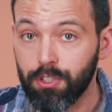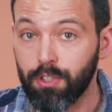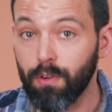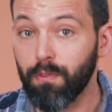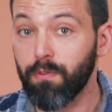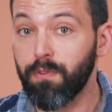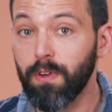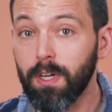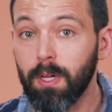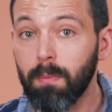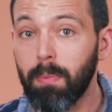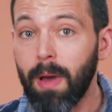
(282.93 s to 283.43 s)
So
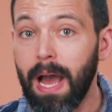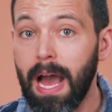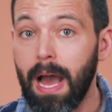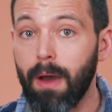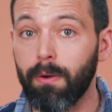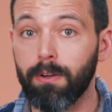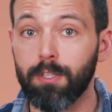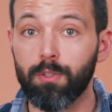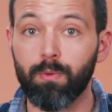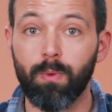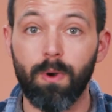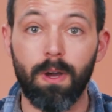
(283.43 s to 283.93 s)
fill
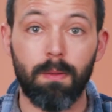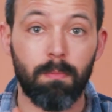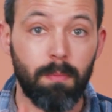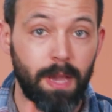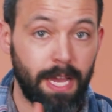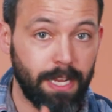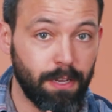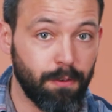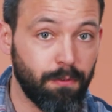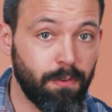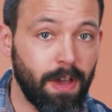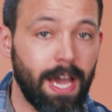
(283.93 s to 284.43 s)
power is what
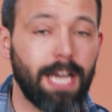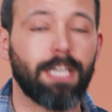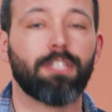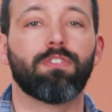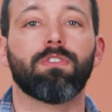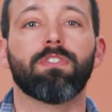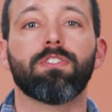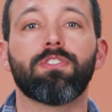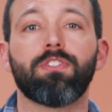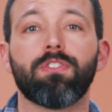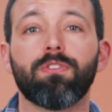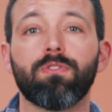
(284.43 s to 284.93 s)

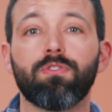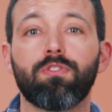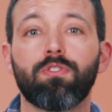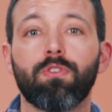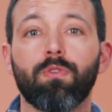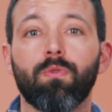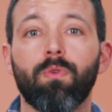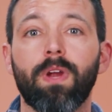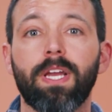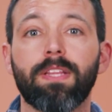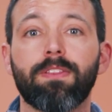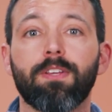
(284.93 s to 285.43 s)
manufacturers use
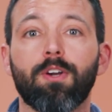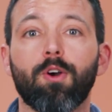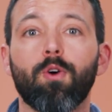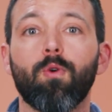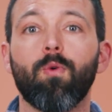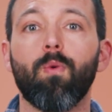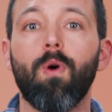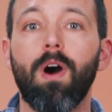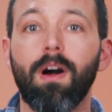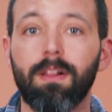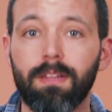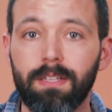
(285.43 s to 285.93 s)
to rate the
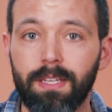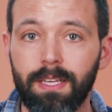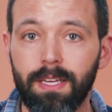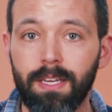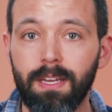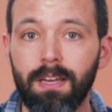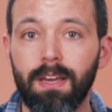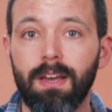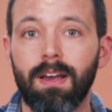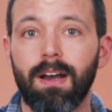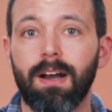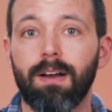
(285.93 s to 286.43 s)
quality